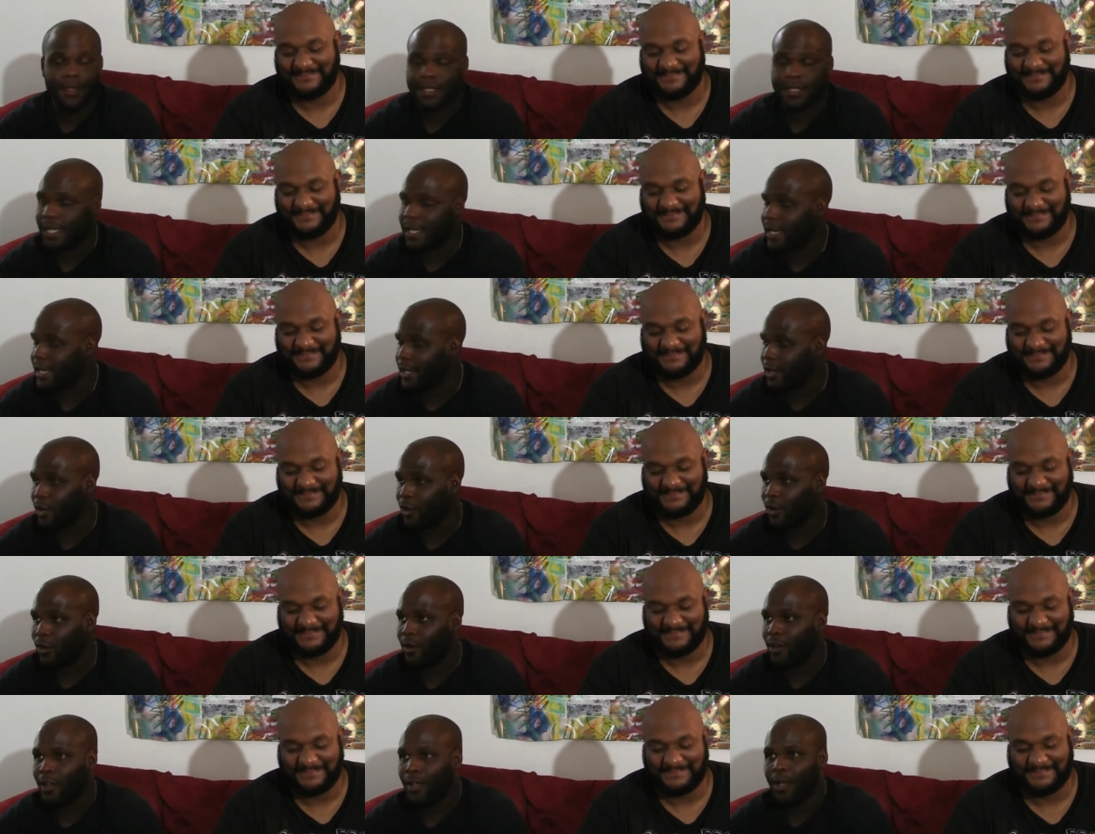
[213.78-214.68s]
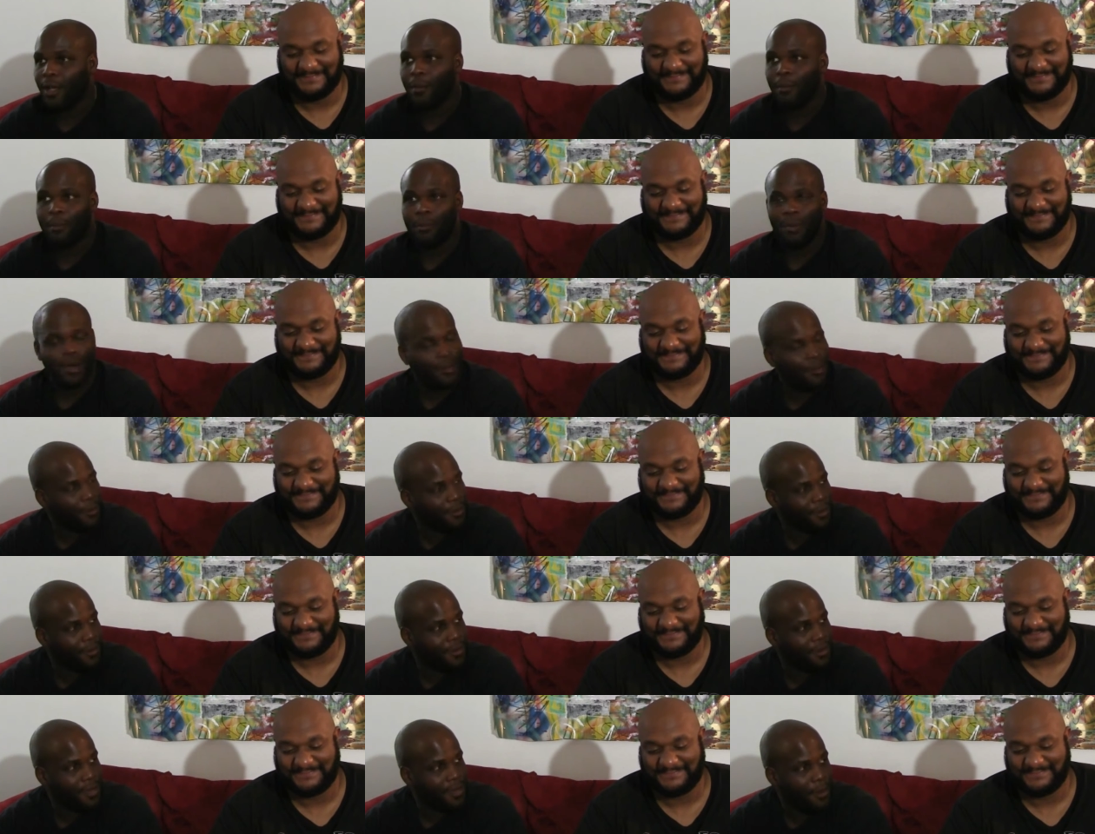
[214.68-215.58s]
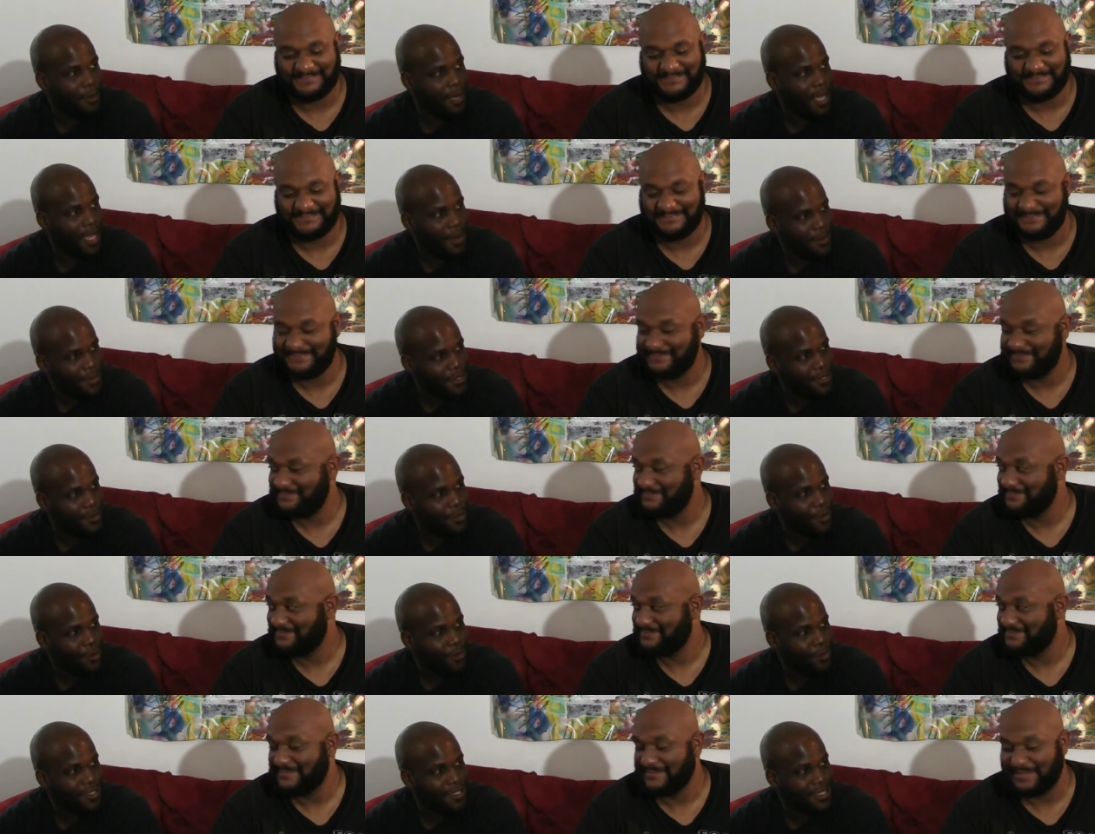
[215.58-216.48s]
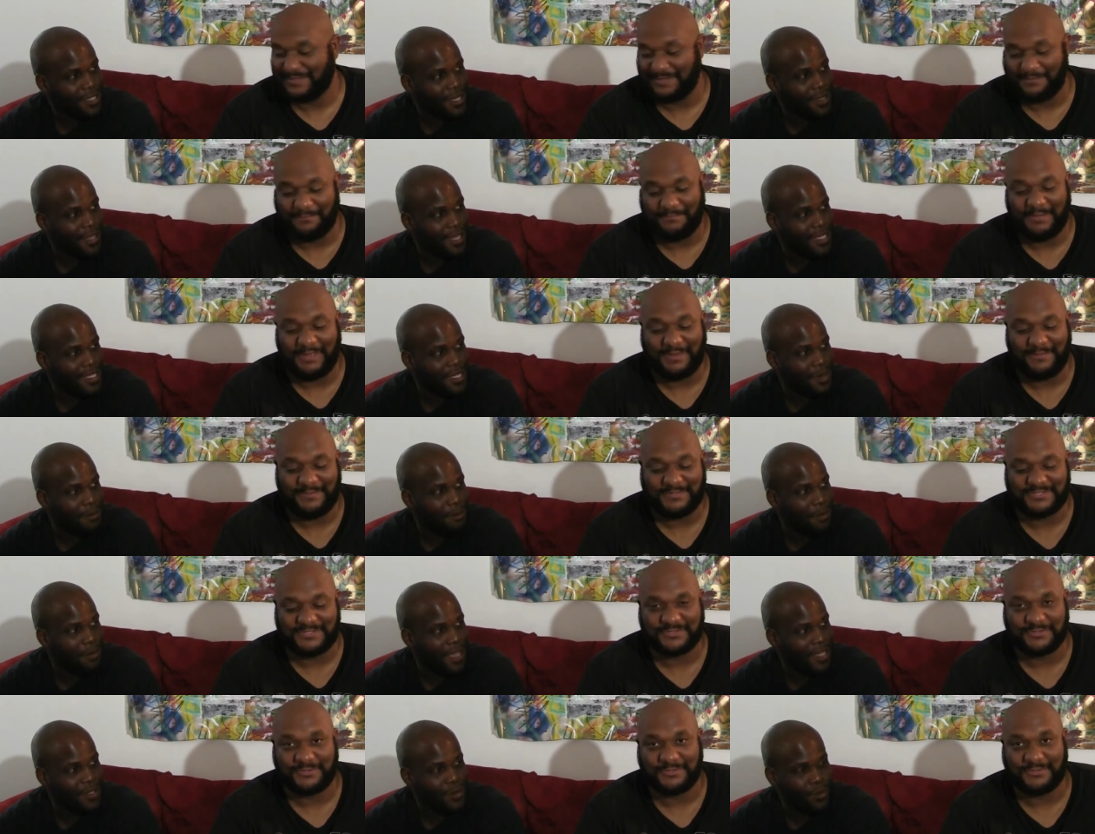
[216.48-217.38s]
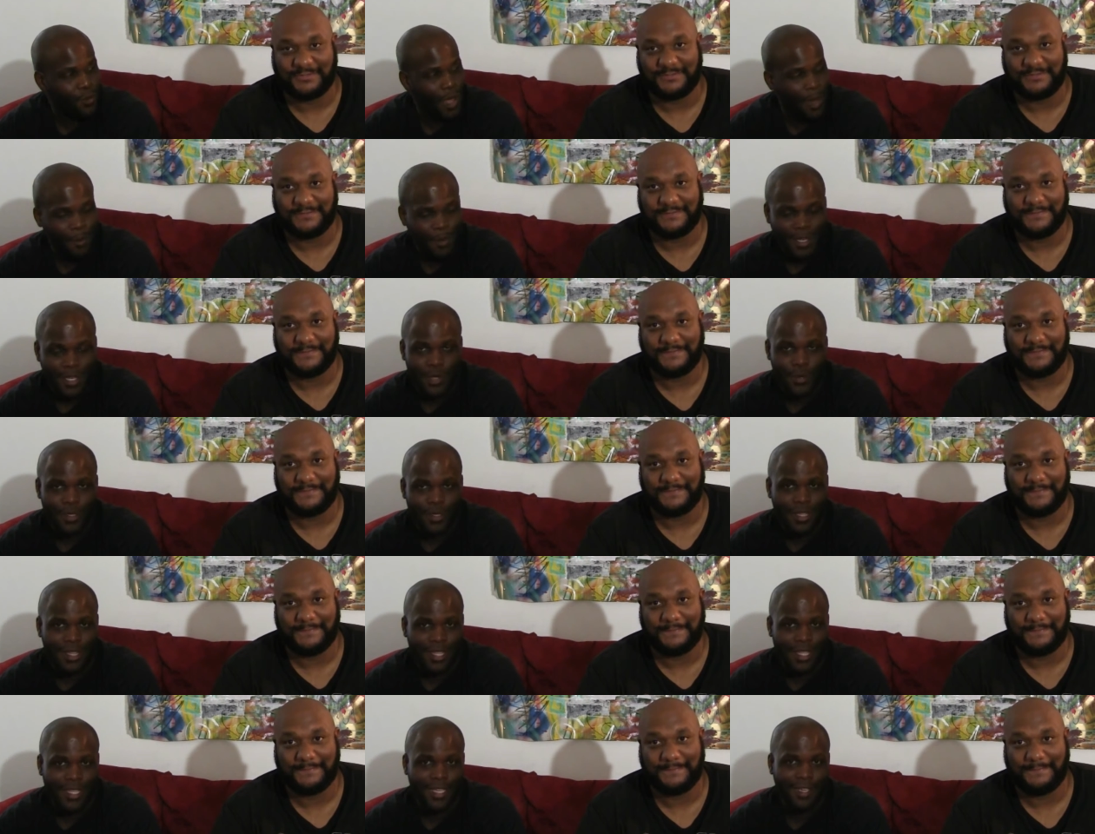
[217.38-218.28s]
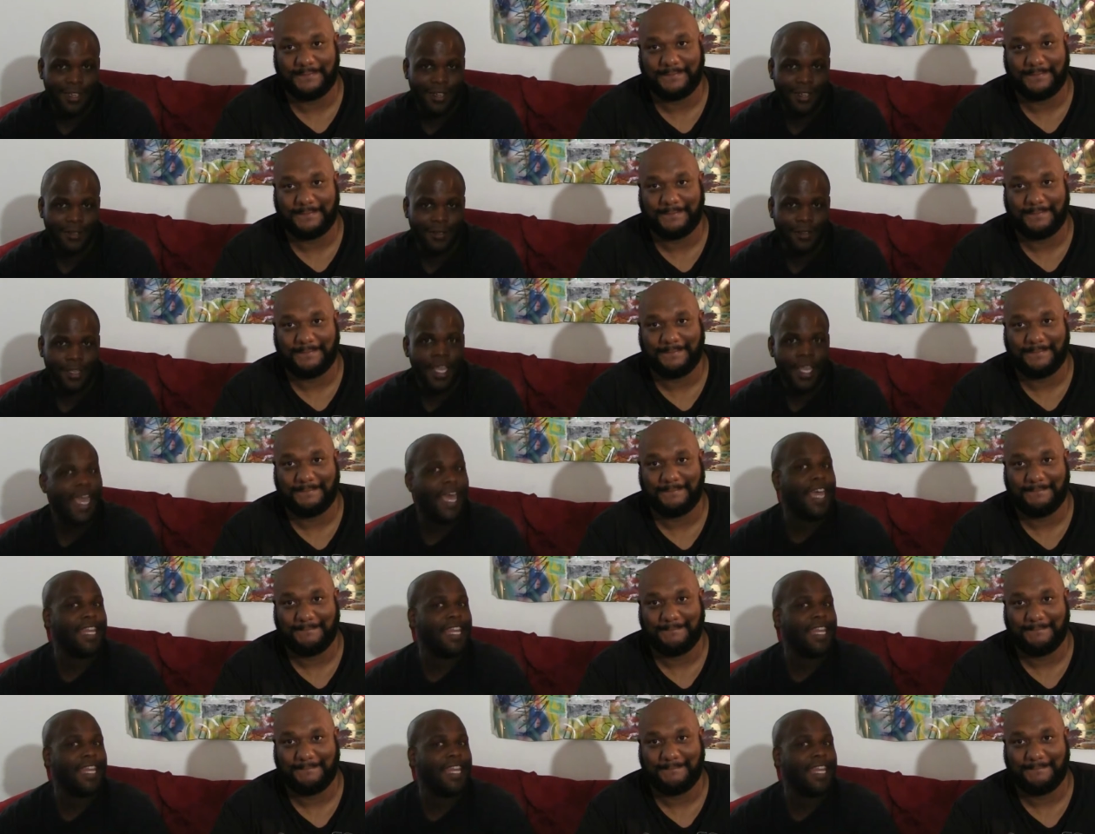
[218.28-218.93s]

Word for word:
Speaker 1: I'm not saying that at all. But a baby stroller, that, that's the best weapon you can think of.